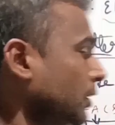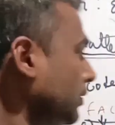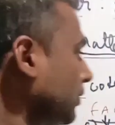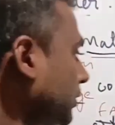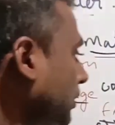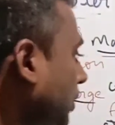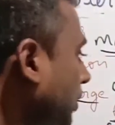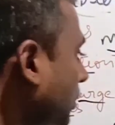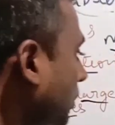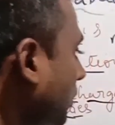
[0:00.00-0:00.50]

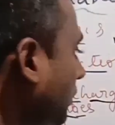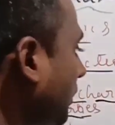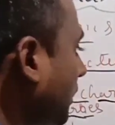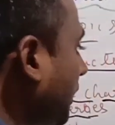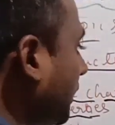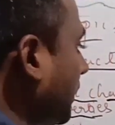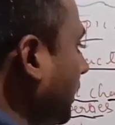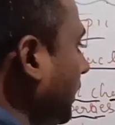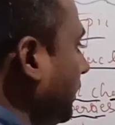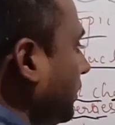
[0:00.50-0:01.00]
So
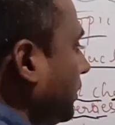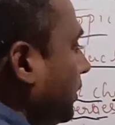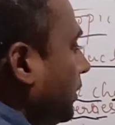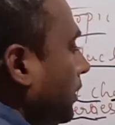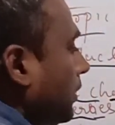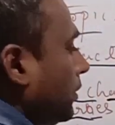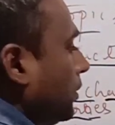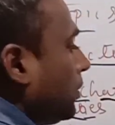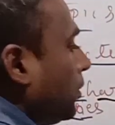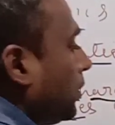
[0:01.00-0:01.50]
that
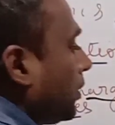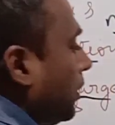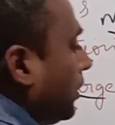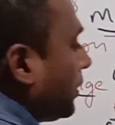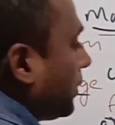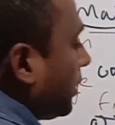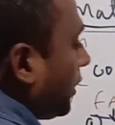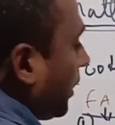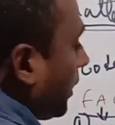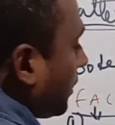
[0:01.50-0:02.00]
is total
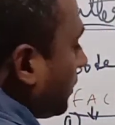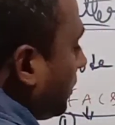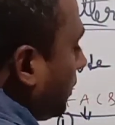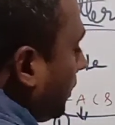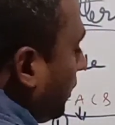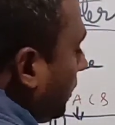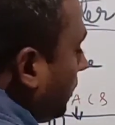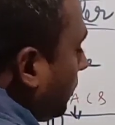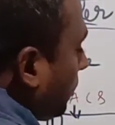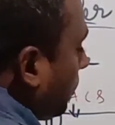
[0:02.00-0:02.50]
charge
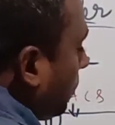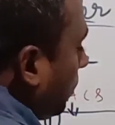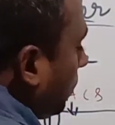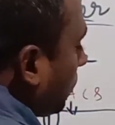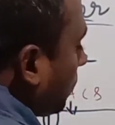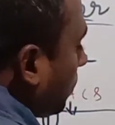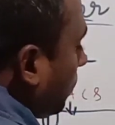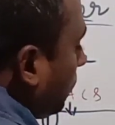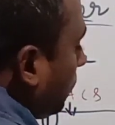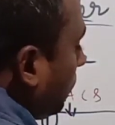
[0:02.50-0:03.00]
is
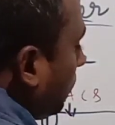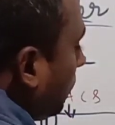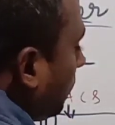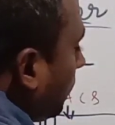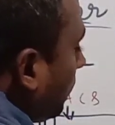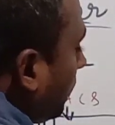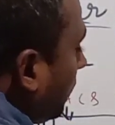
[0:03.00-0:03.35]
equal to